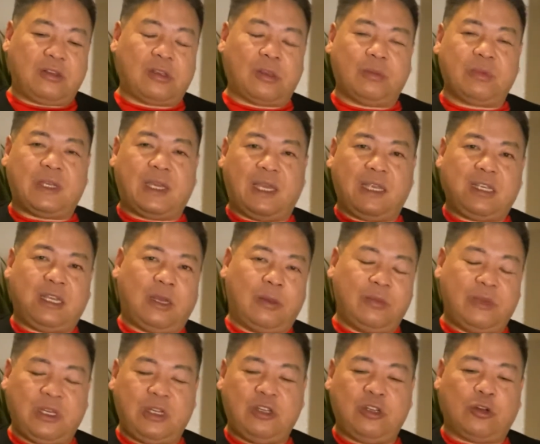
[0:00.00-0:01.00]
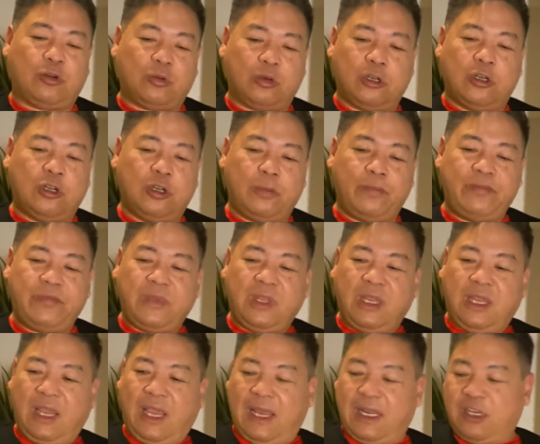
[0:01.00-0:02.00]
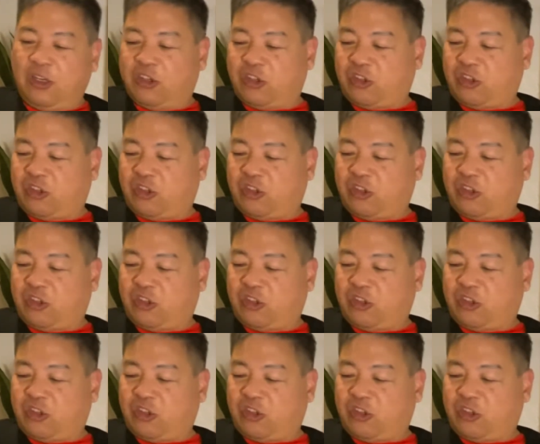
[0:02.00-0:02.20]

Some guy comes into your room and he'll